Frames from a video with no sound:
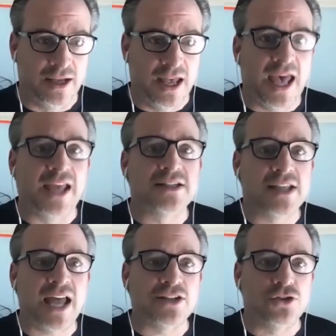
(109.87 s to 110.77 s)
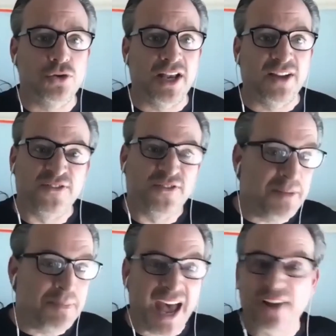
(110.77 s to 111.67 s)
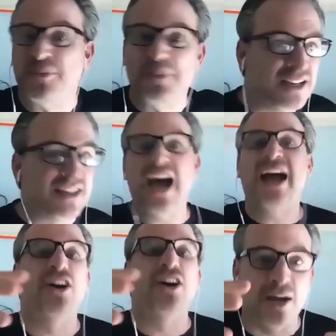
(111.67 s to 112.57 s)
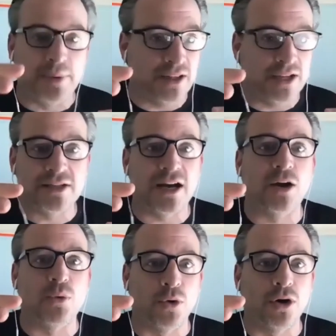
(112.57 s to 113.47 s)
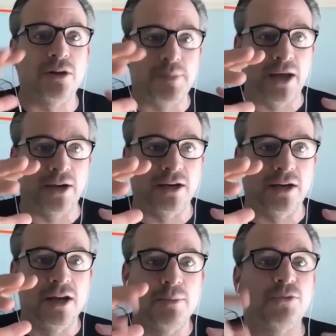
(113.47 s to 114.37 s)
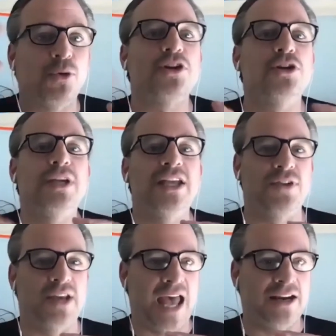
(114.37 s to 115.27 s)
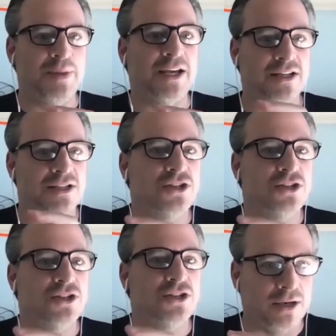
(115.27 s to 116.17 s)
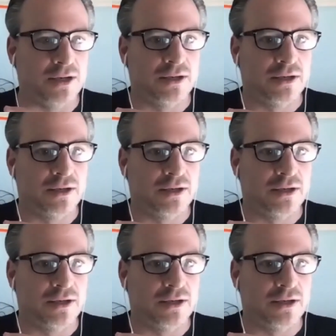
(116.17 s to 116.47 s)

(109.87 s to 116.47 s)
And is that so you could get feedback from the entire company and the entire world about it before you even had to make a decision about it?